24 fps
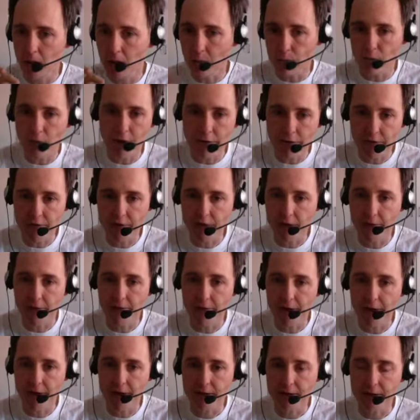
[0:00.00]
prefacing
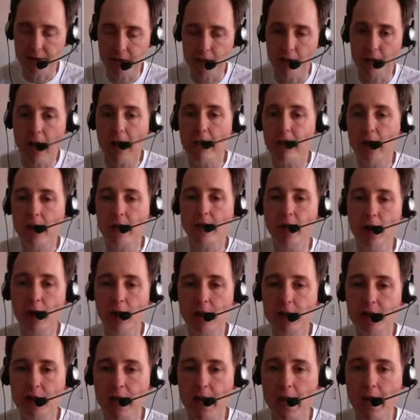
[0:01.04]
phase. So, have you ever
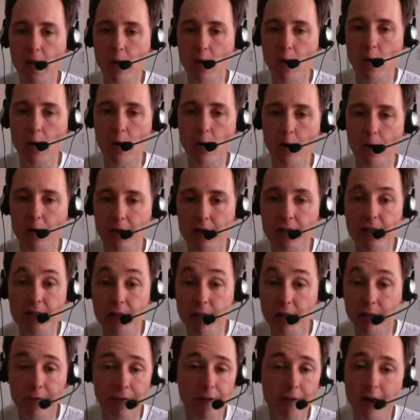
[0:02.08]
noticed how? Or isn't
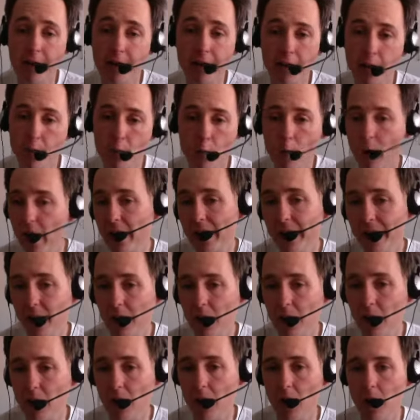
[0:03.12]
it funny
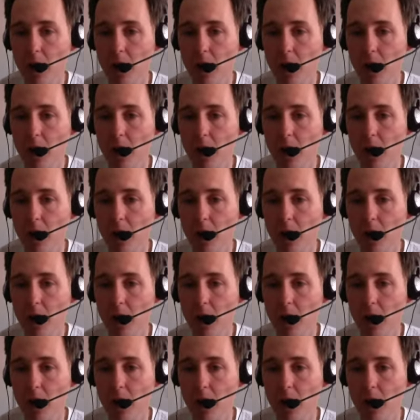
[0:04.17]
when?